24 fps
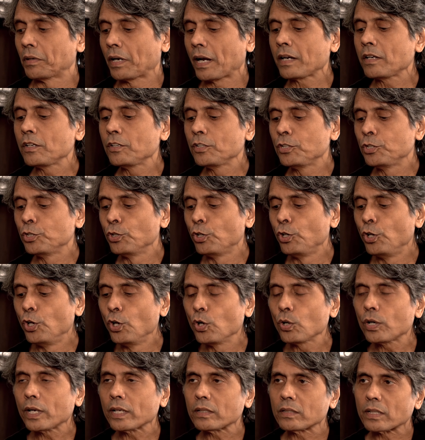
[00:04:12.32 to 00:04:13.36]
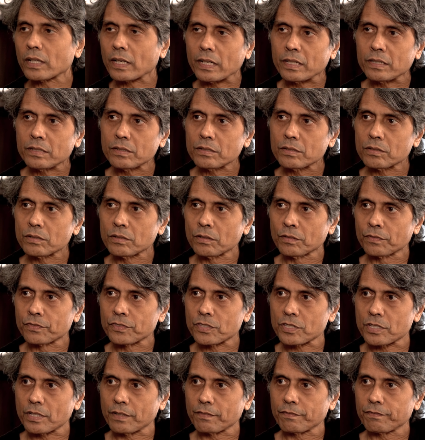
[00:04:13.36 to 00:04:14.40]
And you look at the kind of
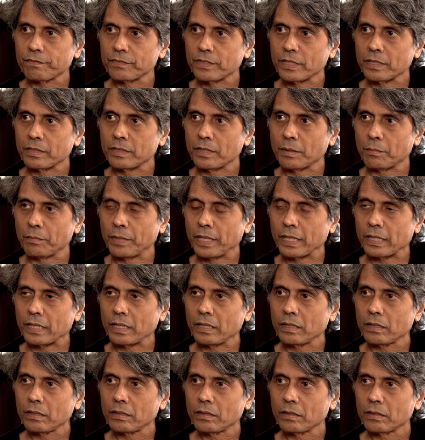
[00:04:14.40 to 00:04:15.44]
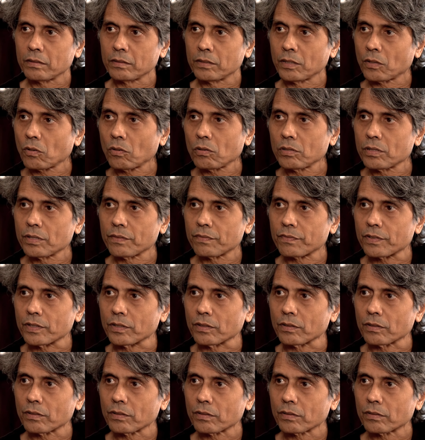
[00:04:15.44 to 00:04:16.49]
stuff that they're making, they're all different.